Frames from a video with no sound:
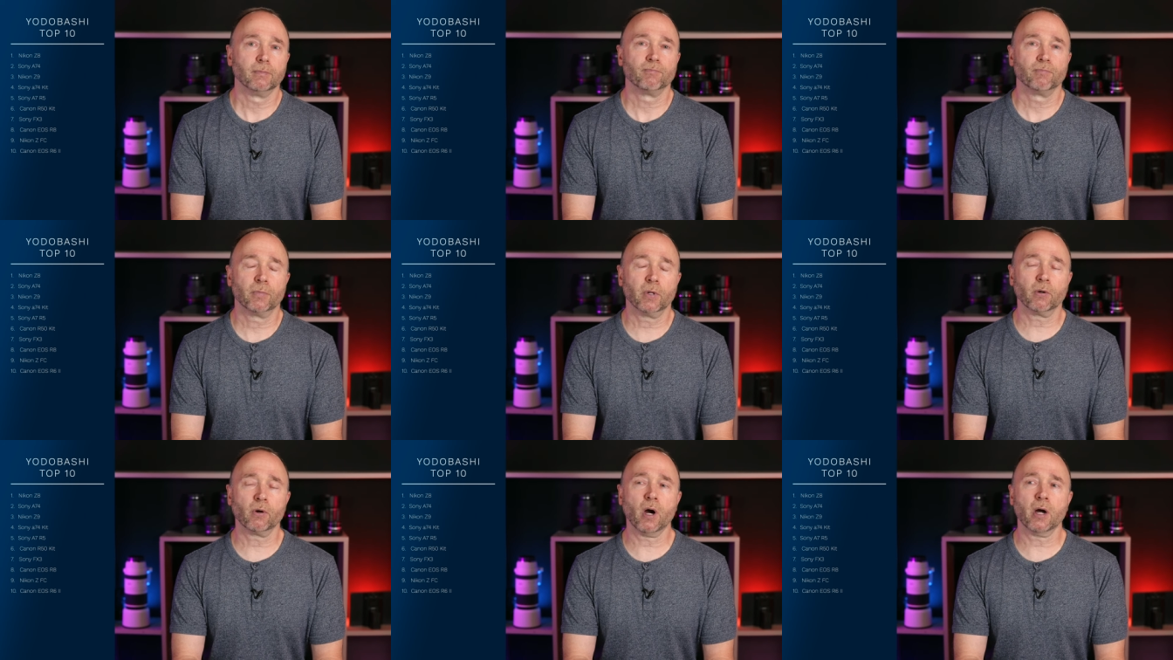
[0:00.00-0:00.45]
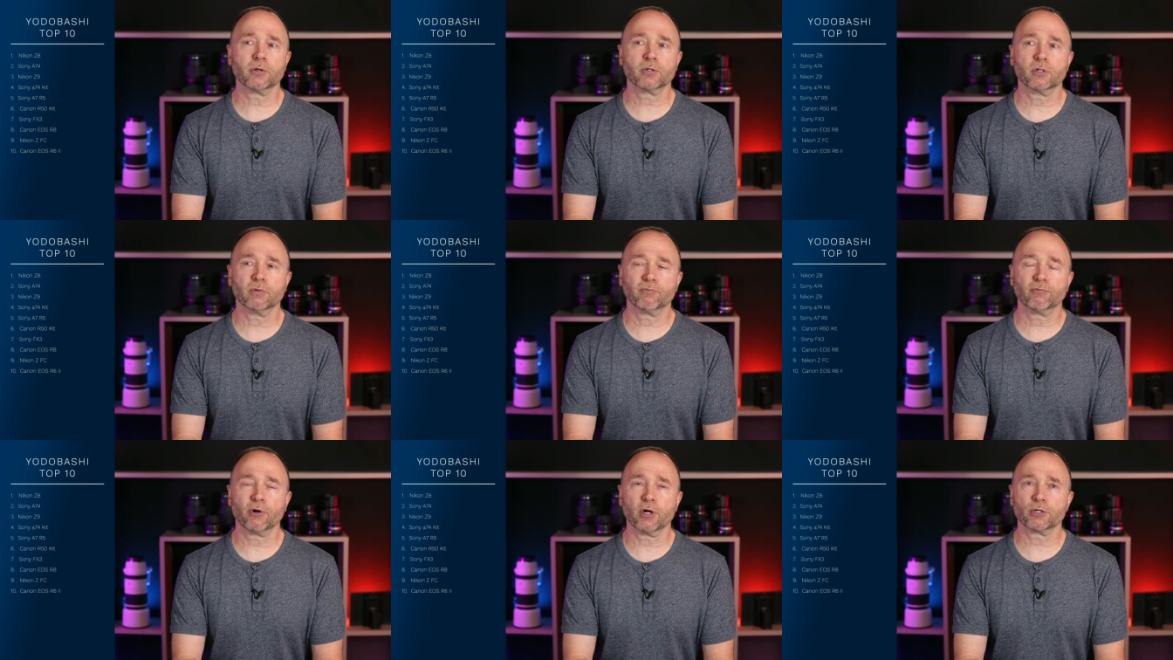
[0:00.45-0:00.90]
There are
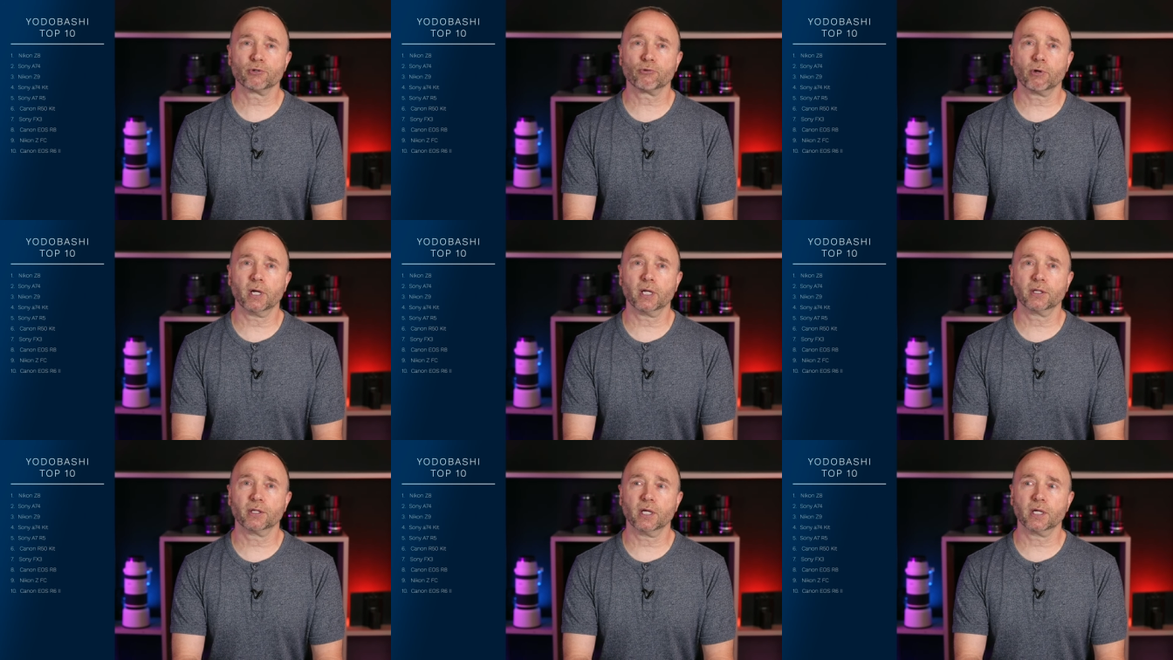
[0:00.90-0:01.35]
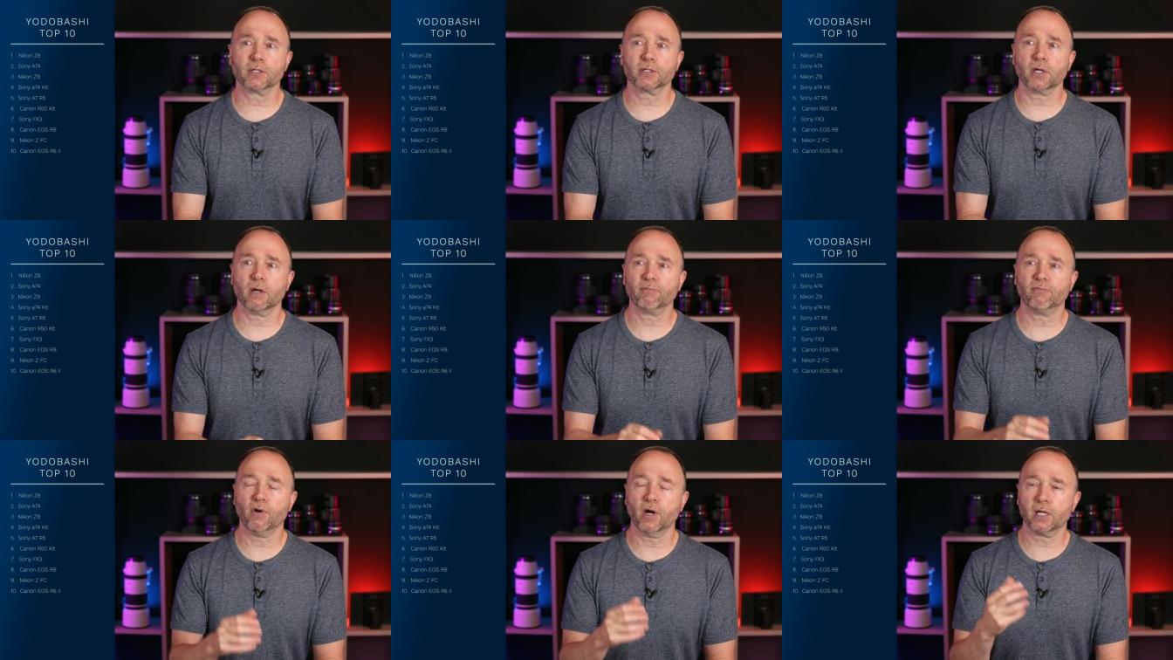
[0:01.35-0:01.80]
some frustrating things
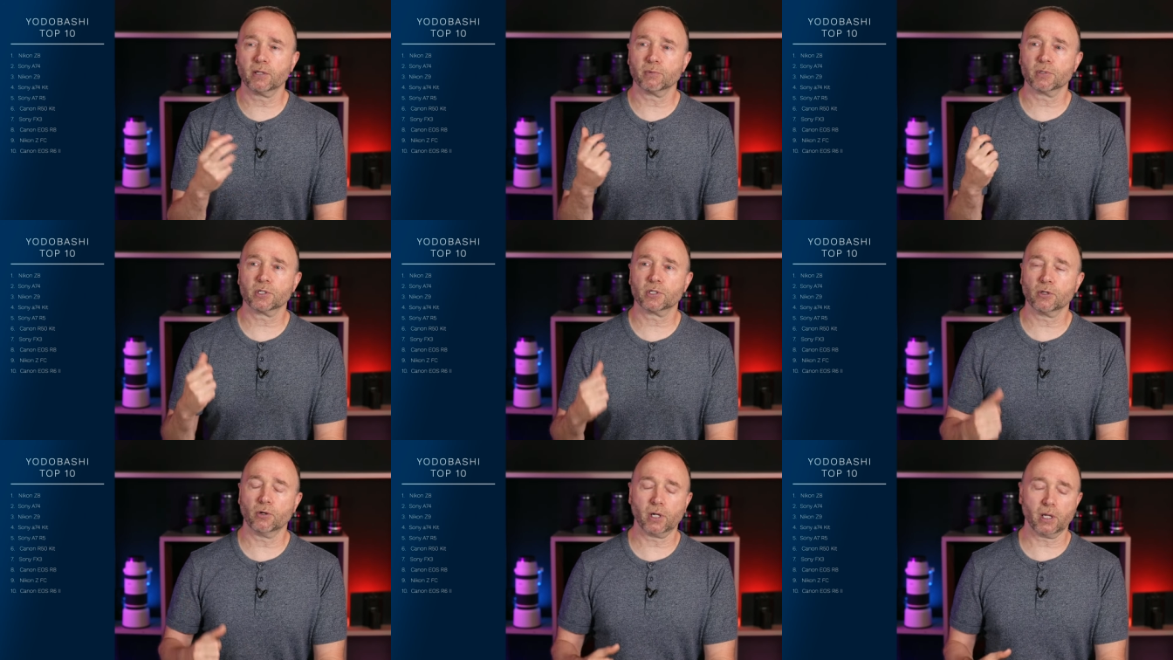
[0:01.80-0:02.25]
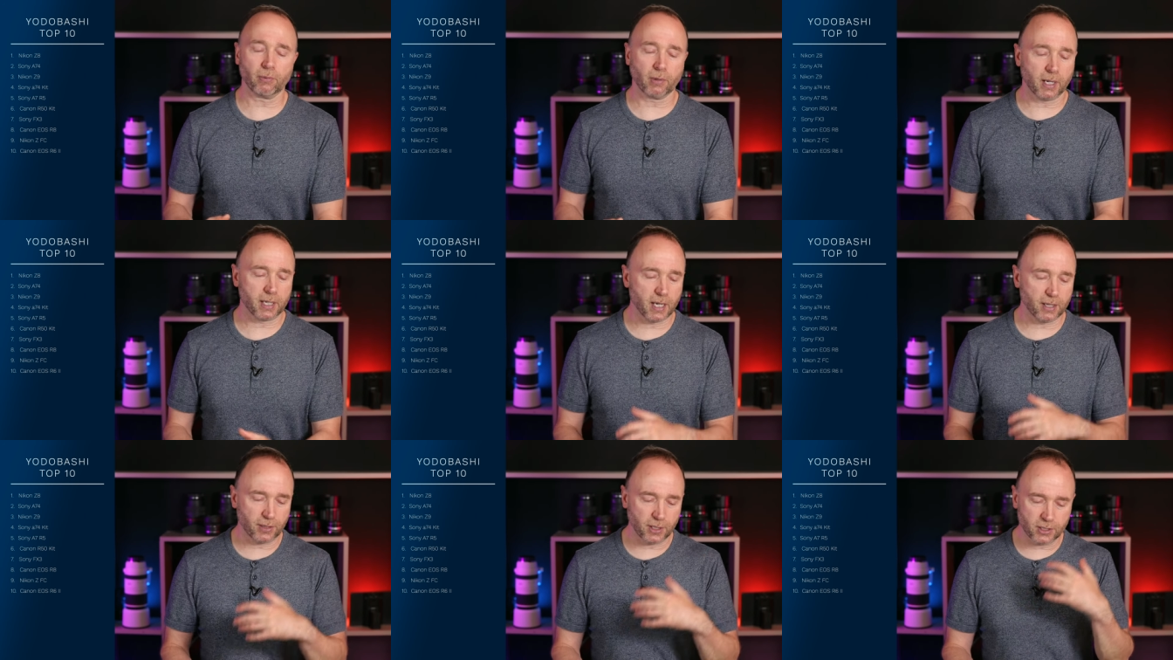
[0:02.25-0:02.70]
I'm finding with Sony right now.